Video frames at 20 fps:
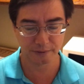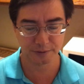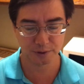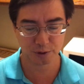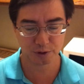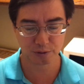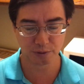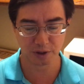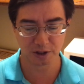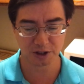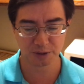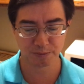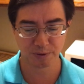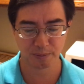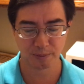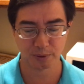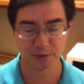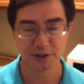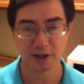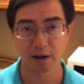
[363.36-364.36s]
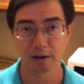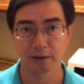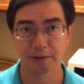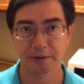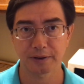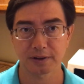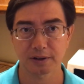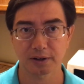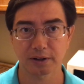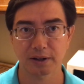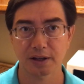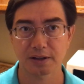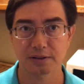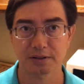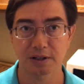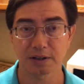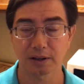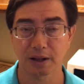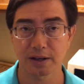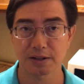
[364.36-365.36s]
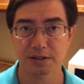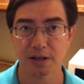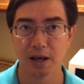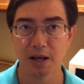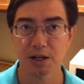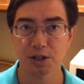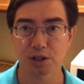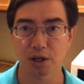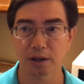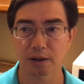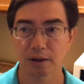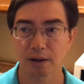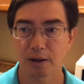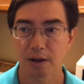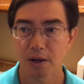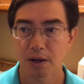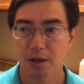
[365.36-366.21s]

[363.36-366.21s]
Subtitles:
of nutrients promotes health and delays aging.